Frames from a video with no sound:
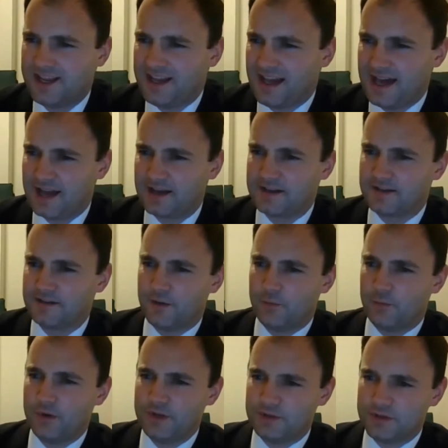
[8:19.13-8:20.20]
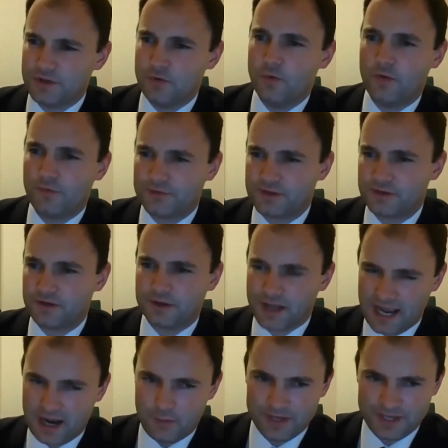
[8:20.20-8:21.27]
And we do want to look at
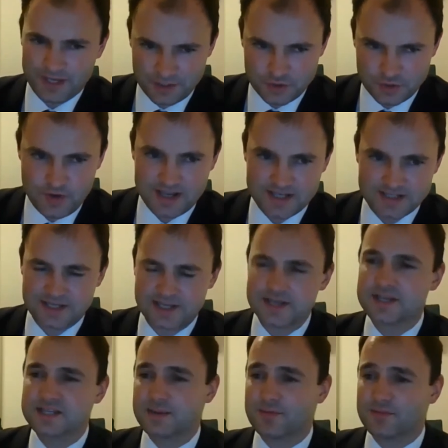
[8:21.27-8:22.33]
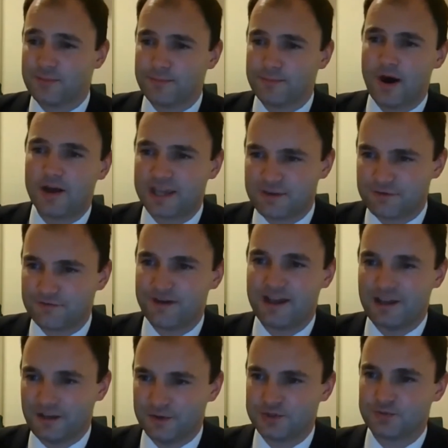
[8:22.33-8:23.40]
how we can address some of the market
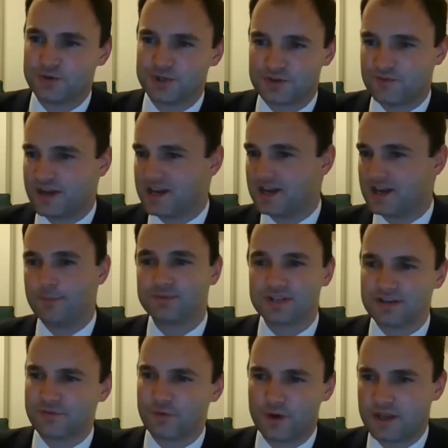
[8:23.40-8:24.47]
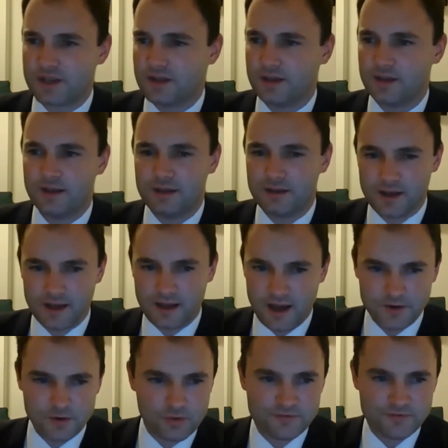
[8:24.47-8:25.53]
failures which have ended up delivering
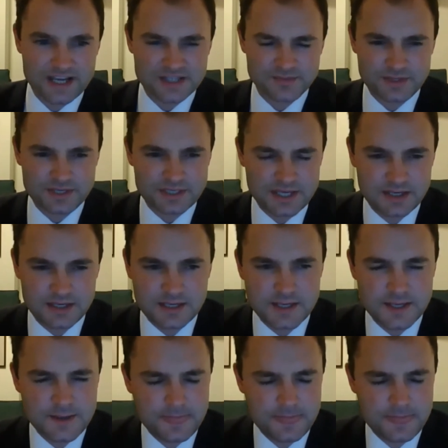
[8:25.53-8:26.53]
underinvestment in